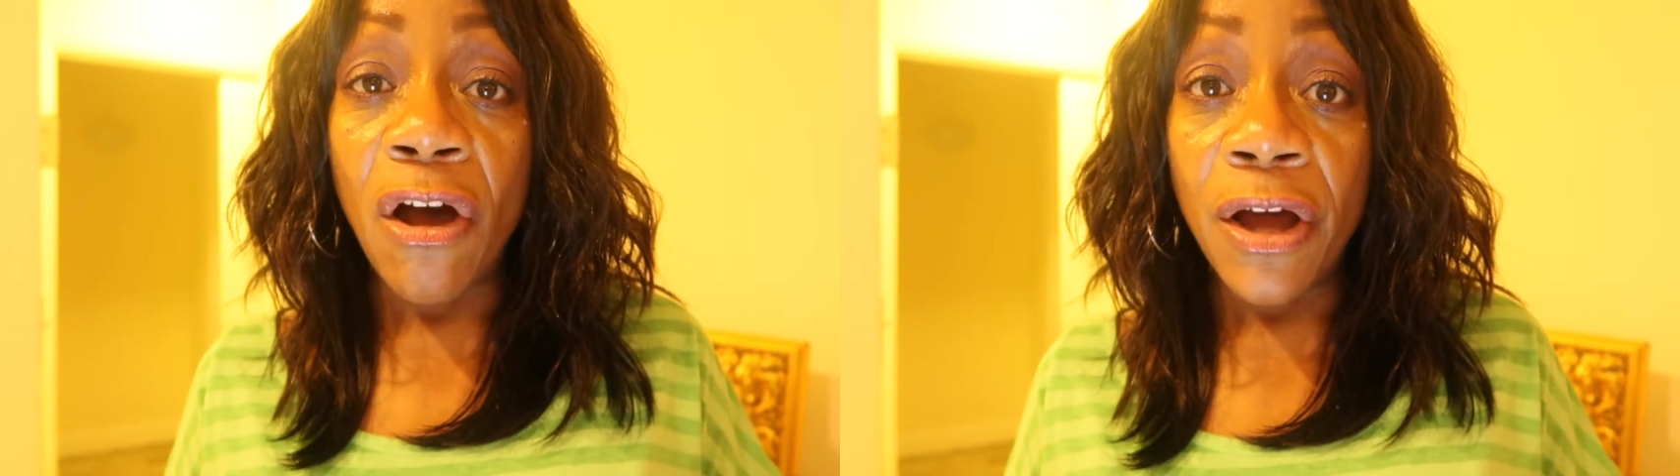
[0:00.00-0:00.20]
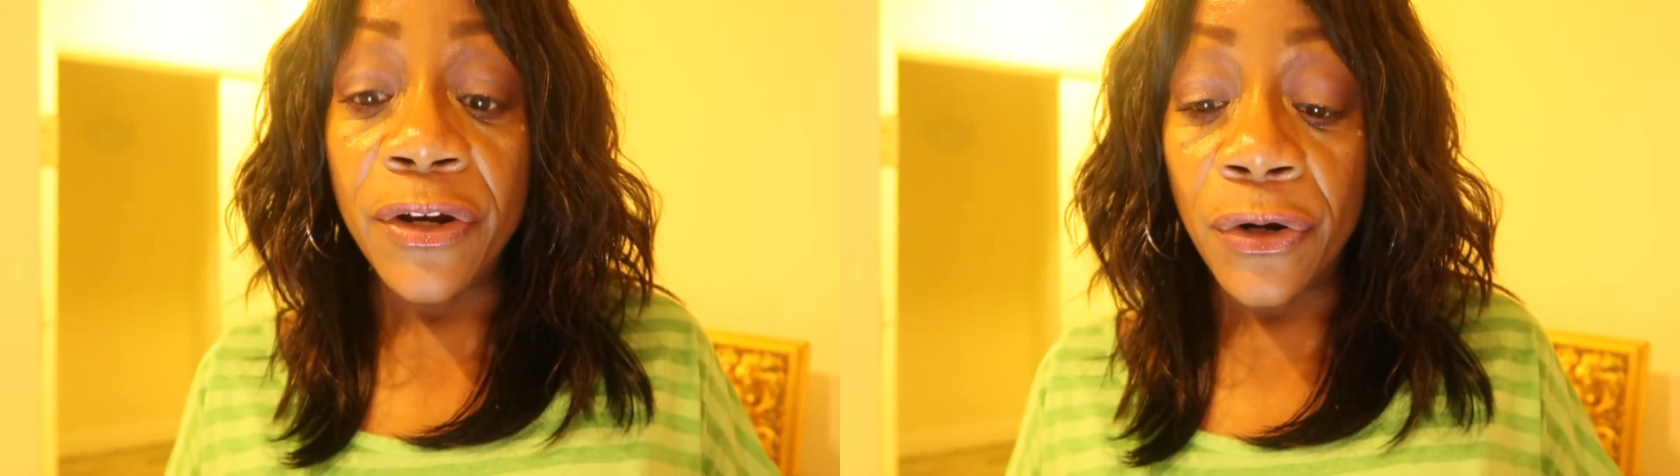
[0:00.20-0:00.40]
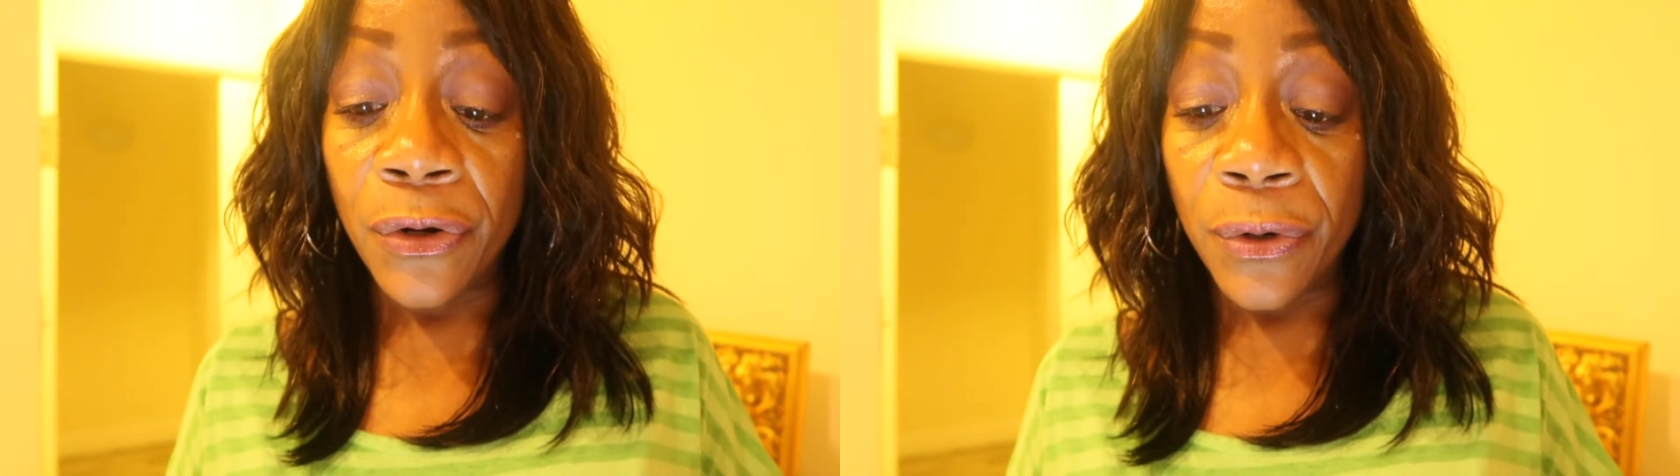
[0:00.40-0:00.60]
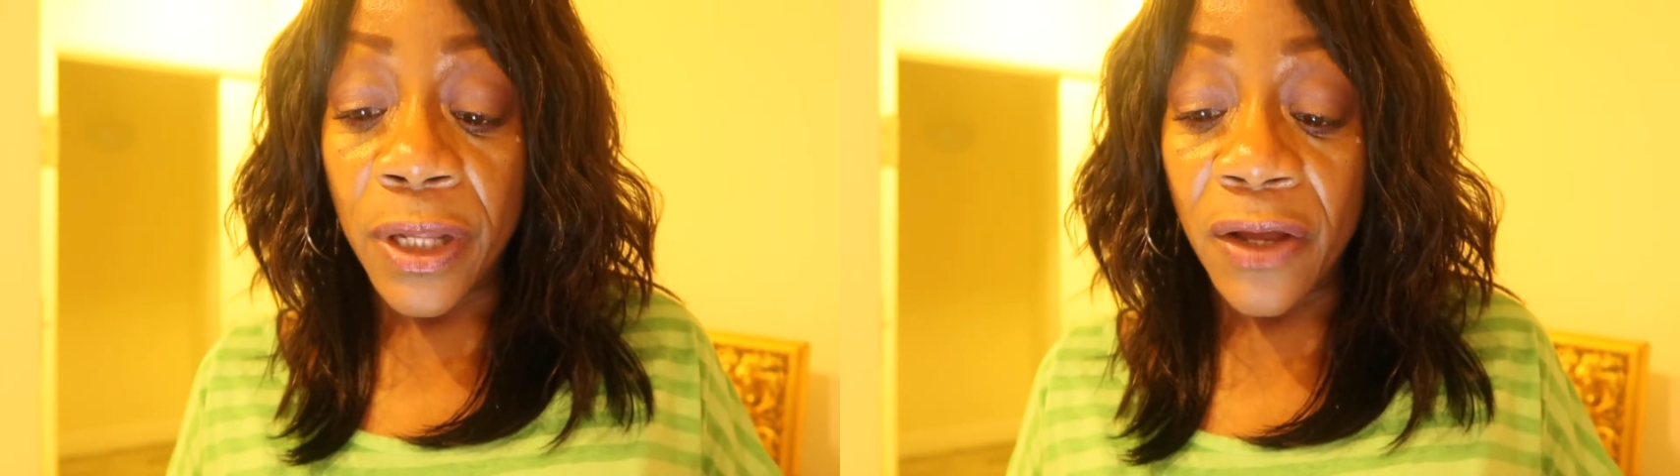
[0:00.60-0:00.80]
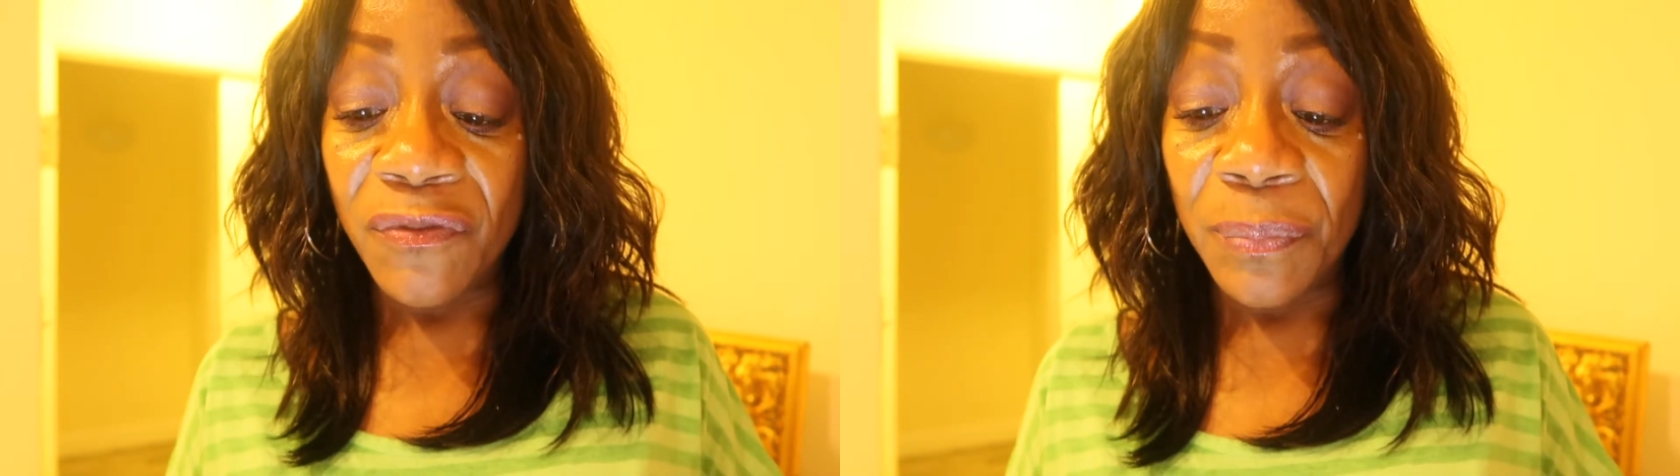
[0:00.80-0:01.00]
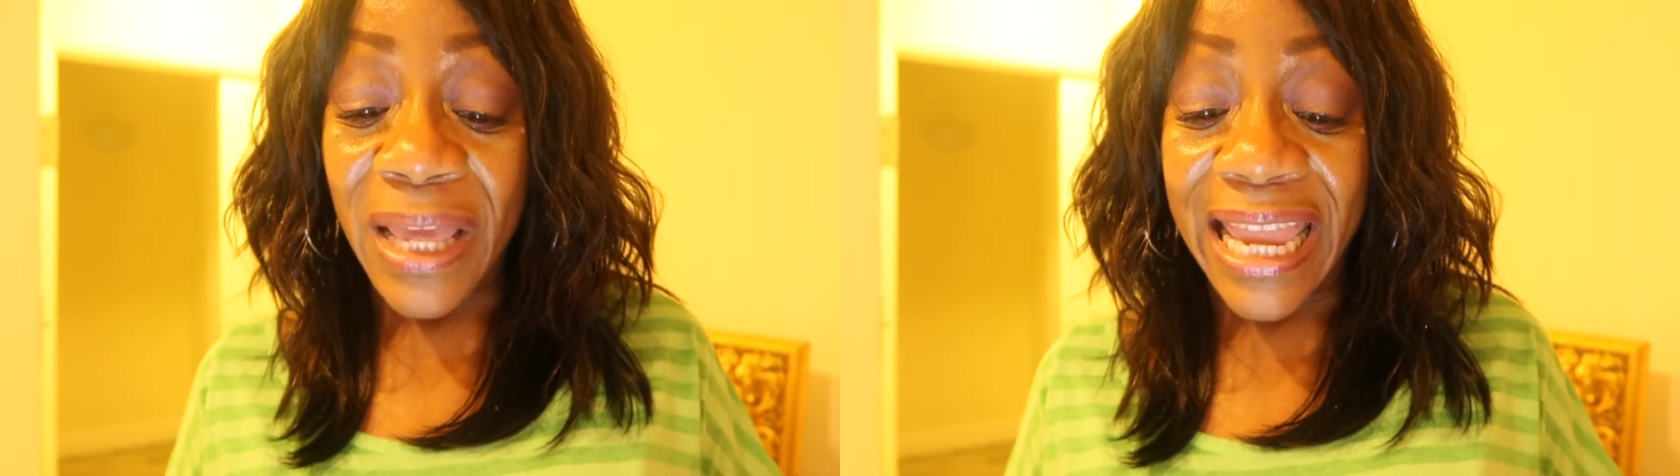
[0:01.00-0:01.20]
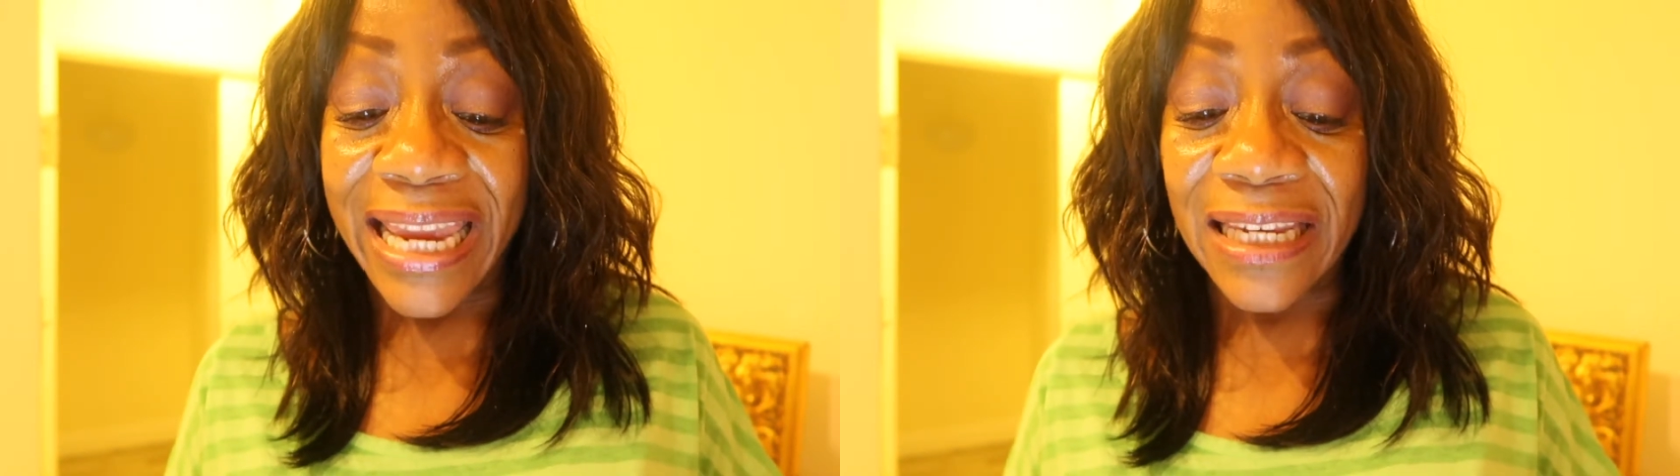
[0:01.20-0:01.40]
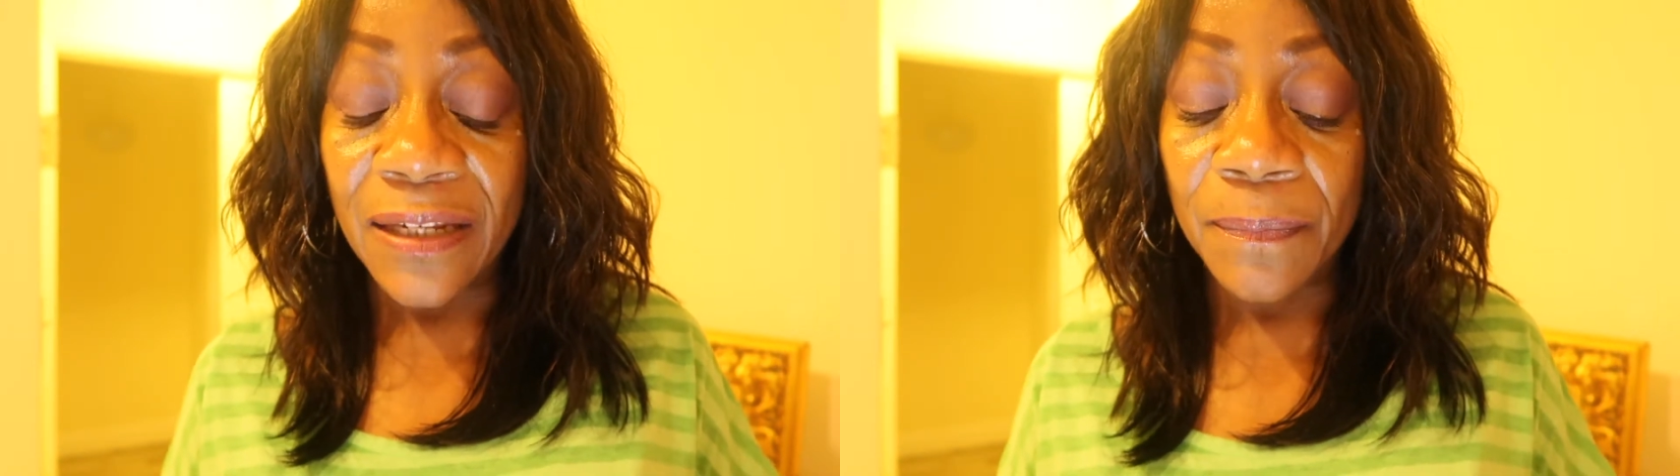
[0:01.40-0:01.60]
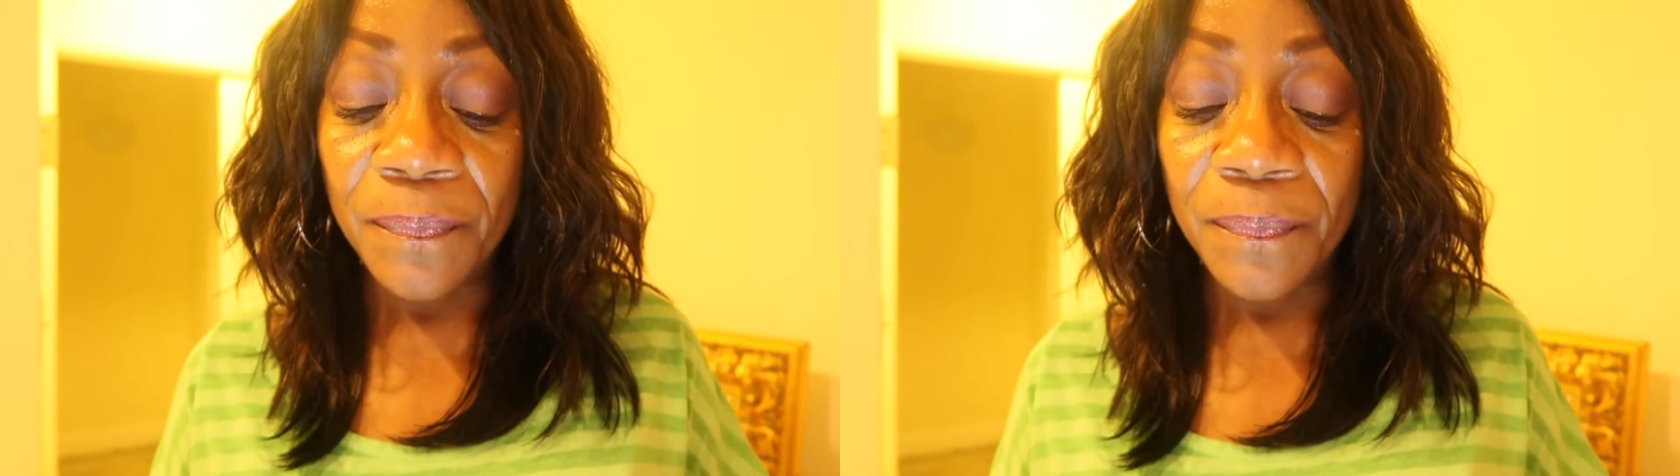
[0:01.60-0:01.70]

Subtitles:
unheard of pain.